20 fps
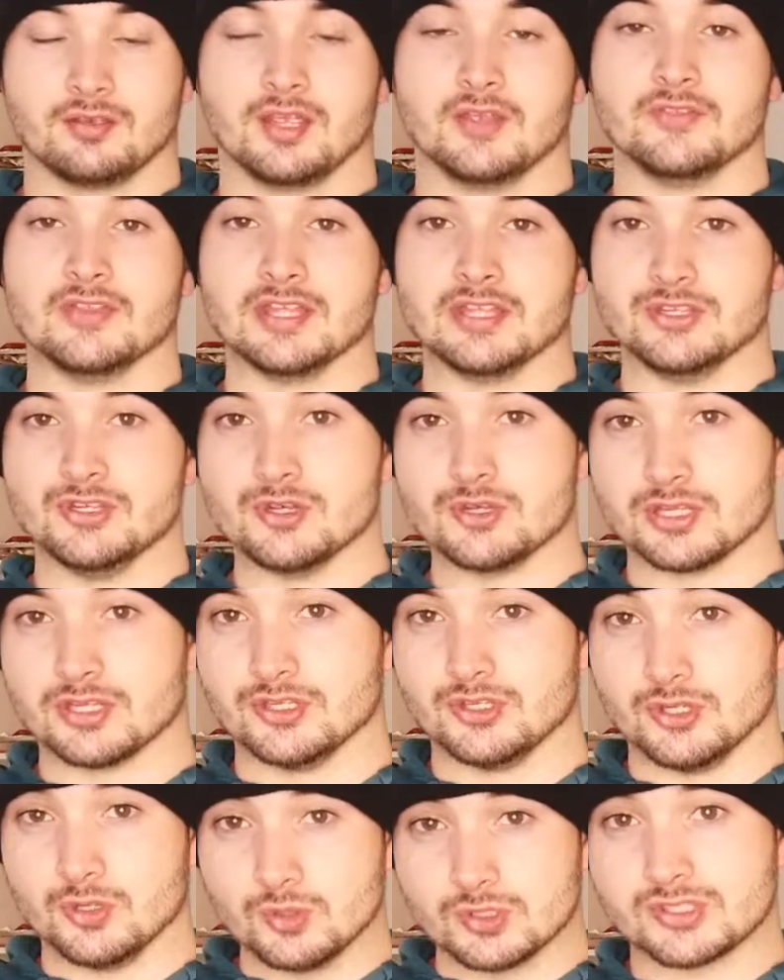And then you
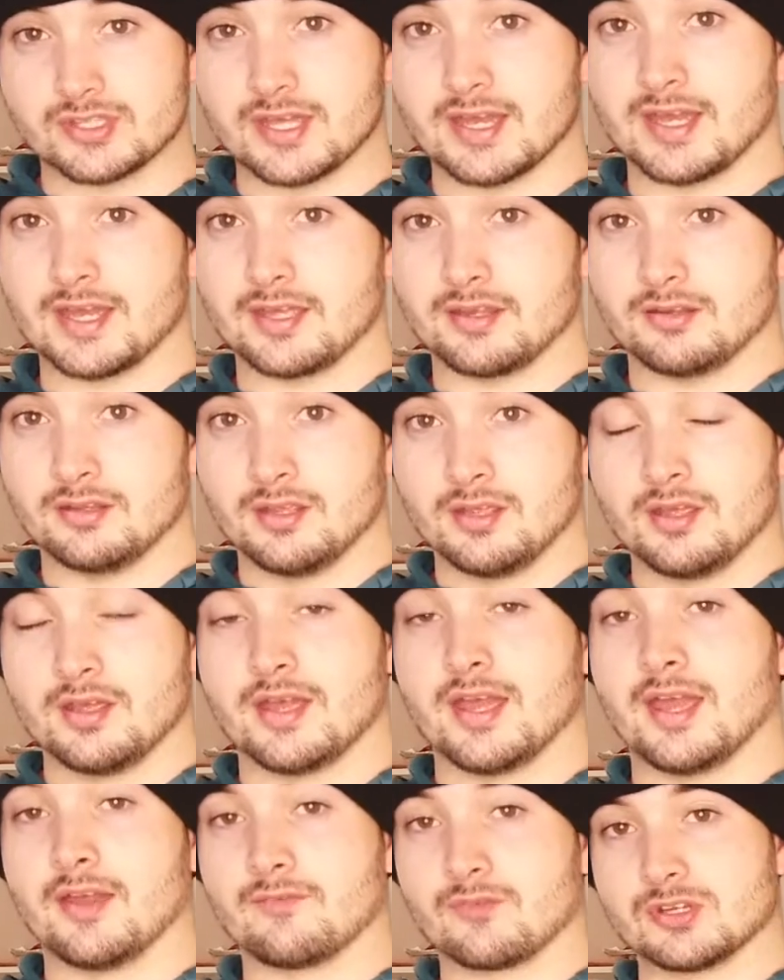can use that
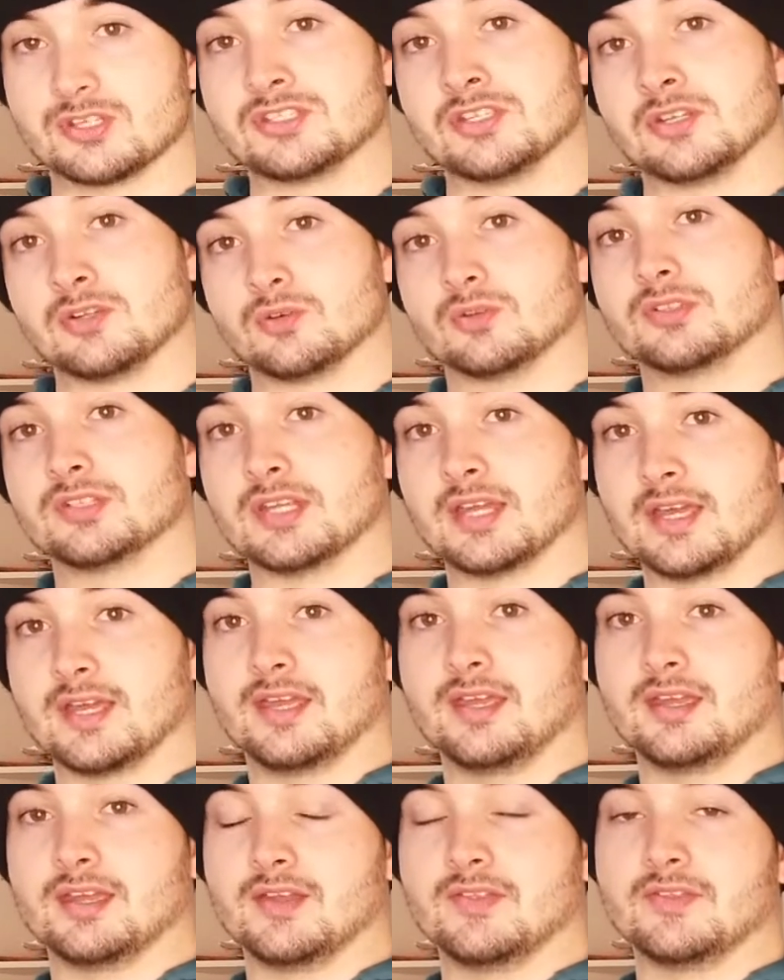every single
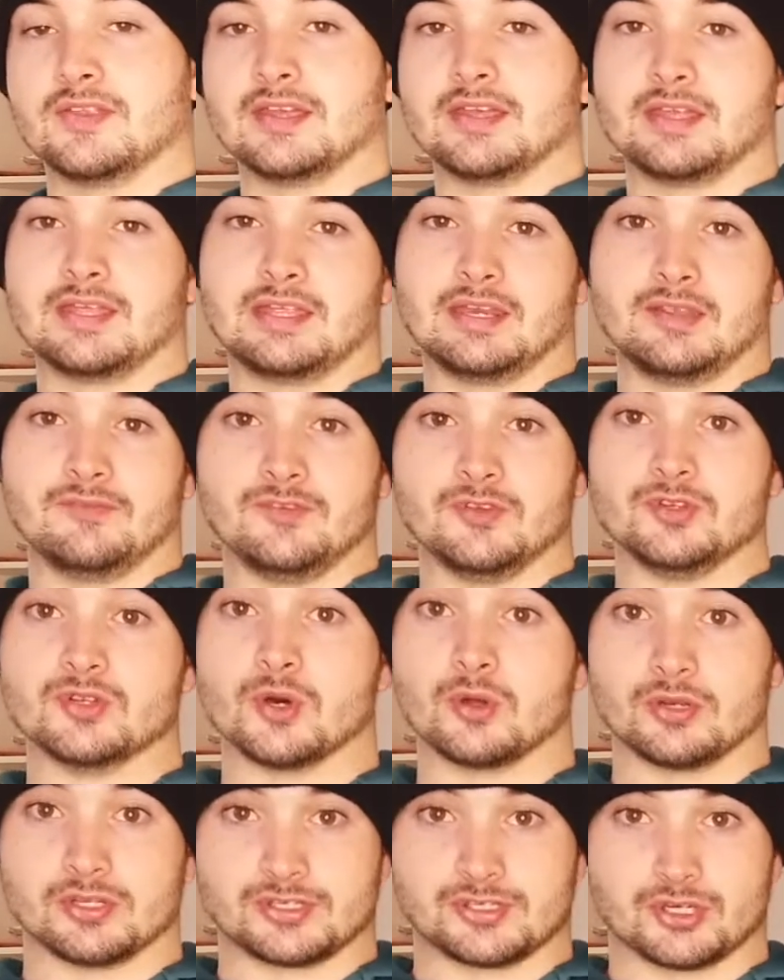day, and then if you
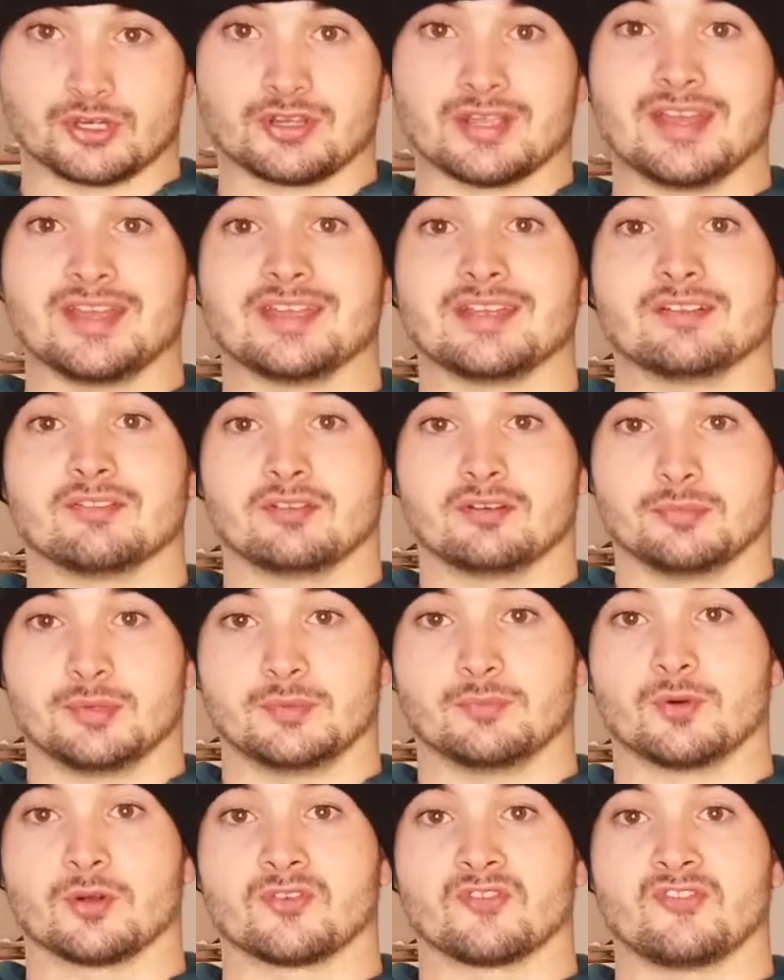notice you're gaining a little
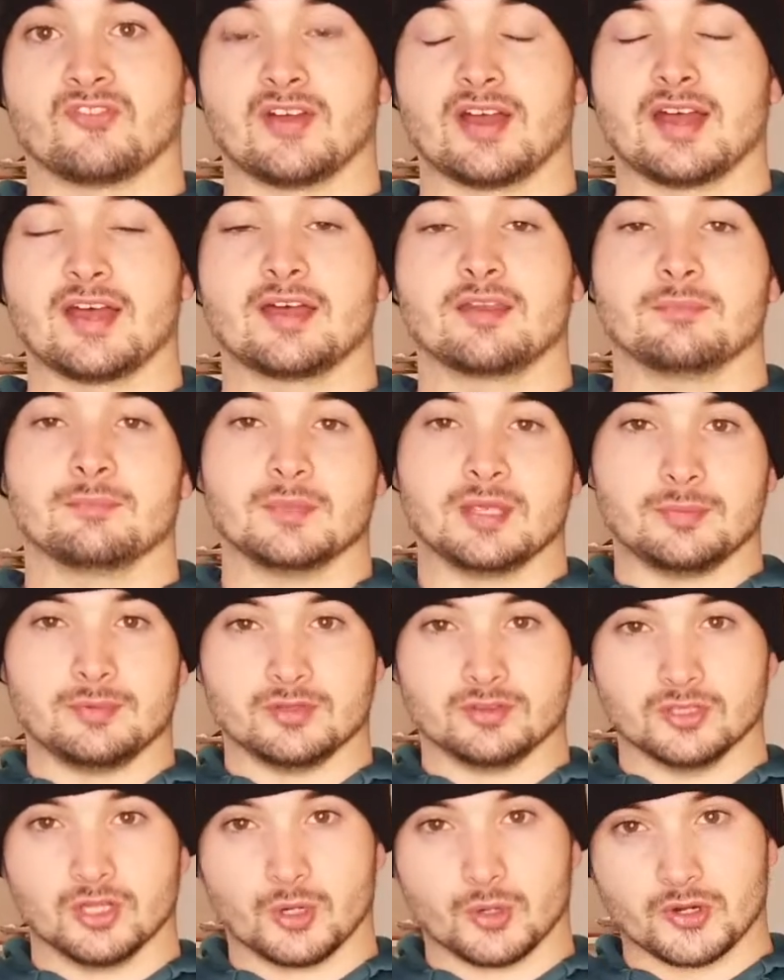bit more fat,
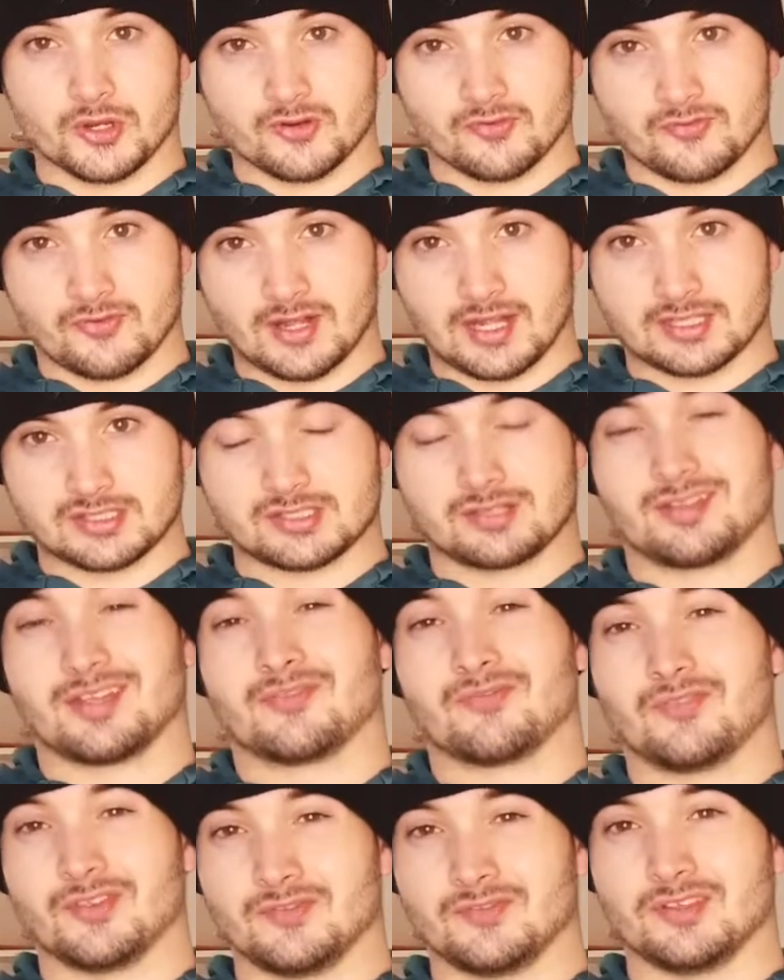maybe lower your fats to
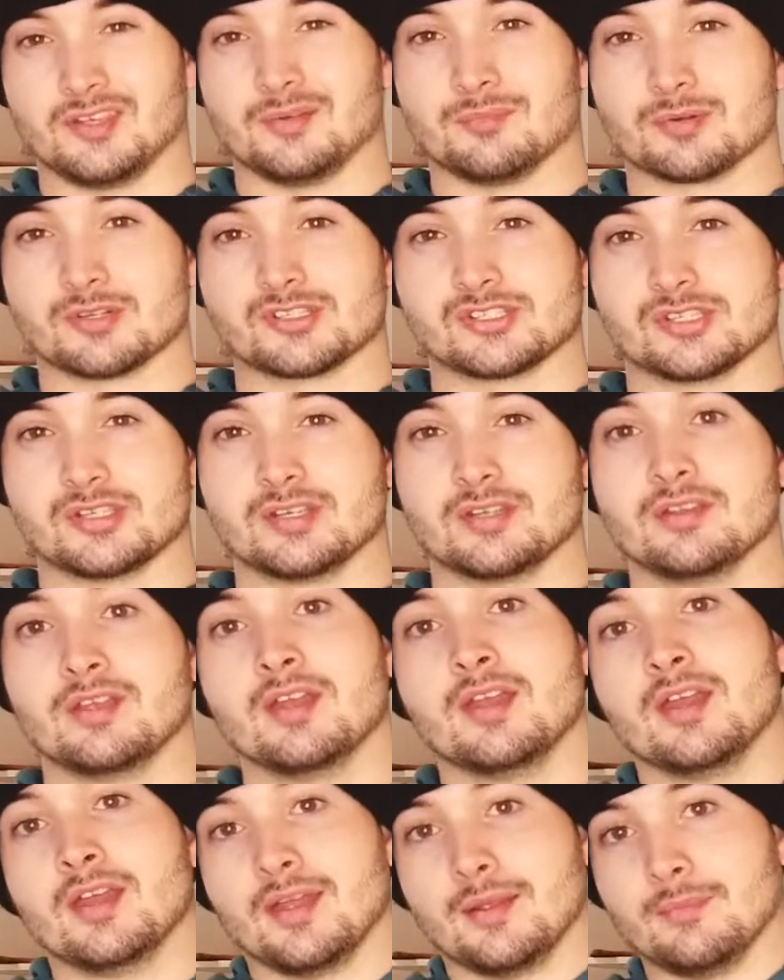like 15%, and
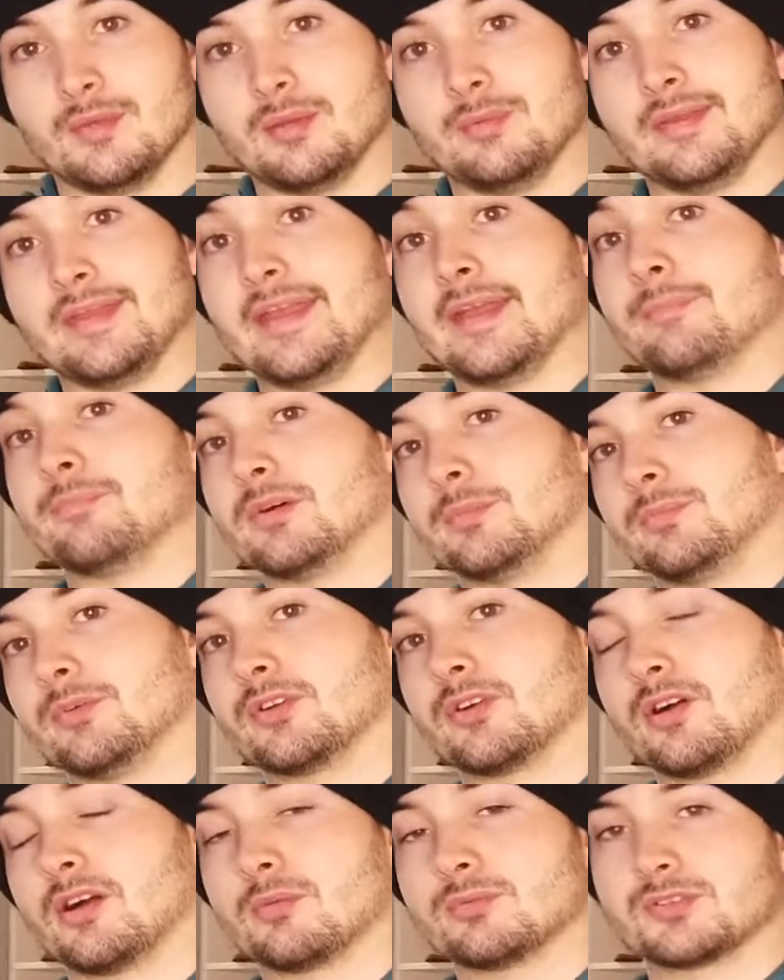maybe amp up
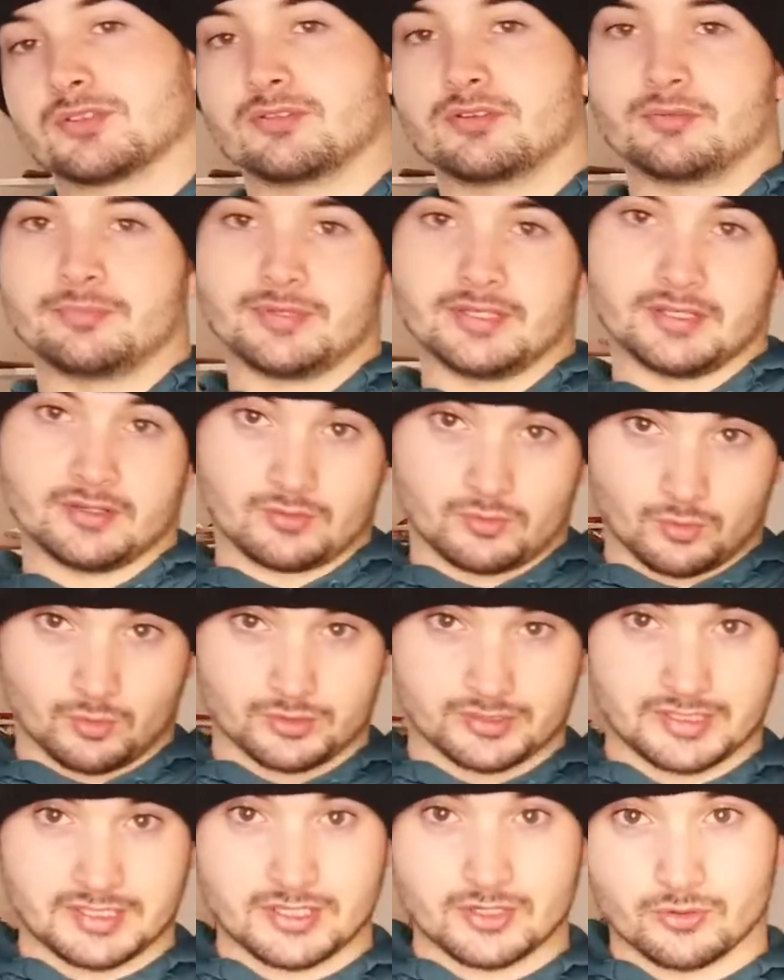your carbs a little bit,
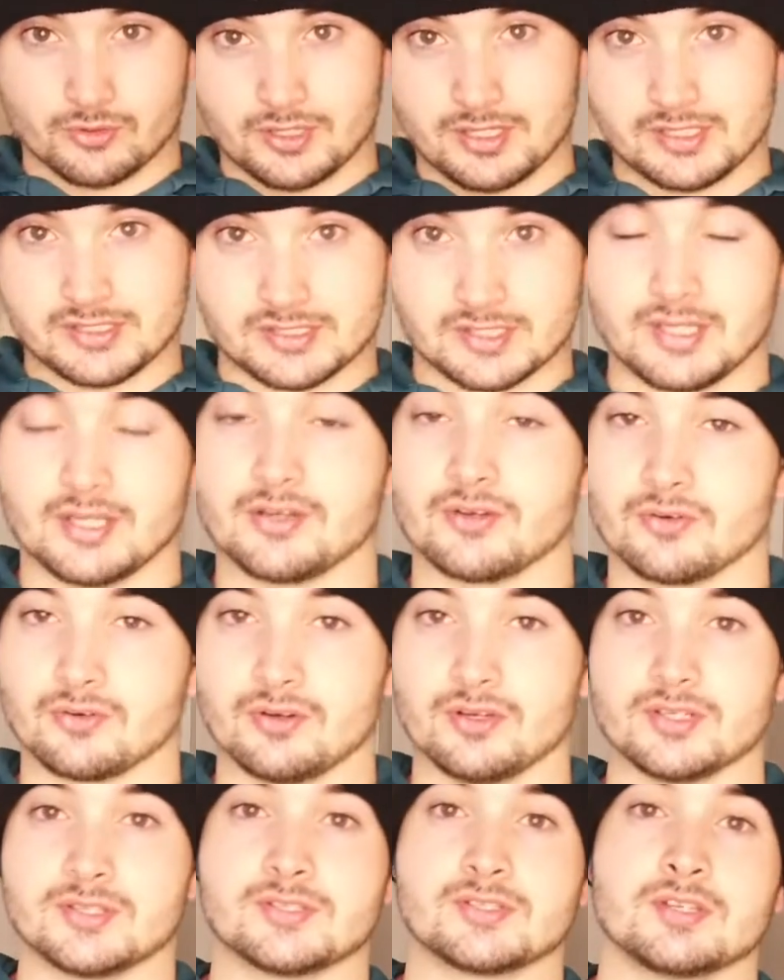or decrease,
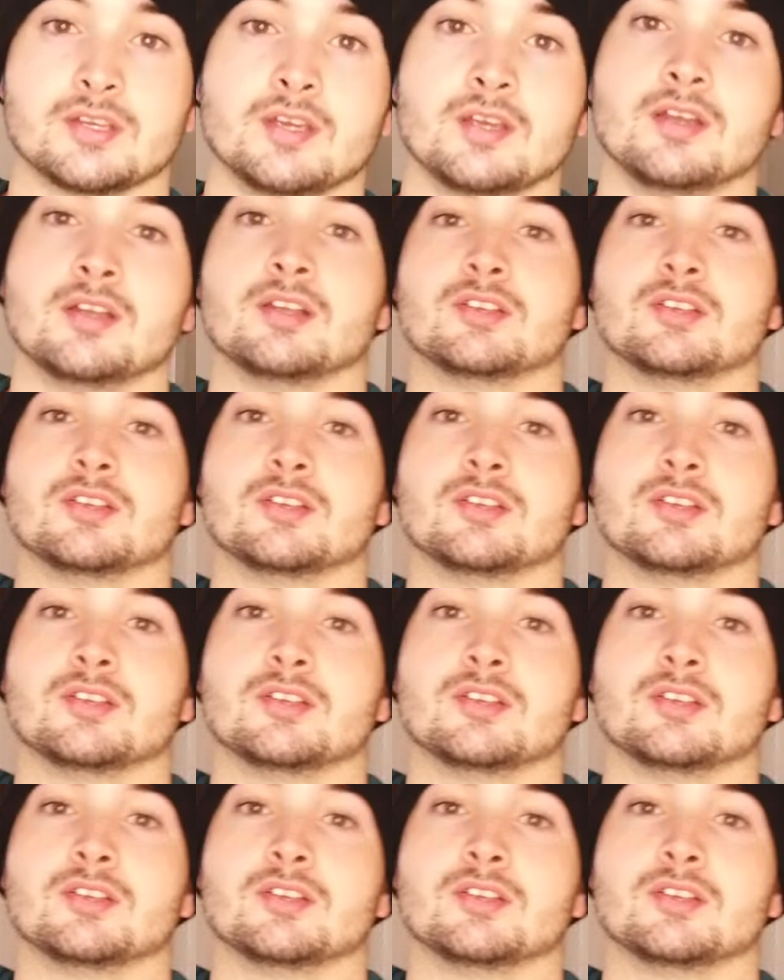increase.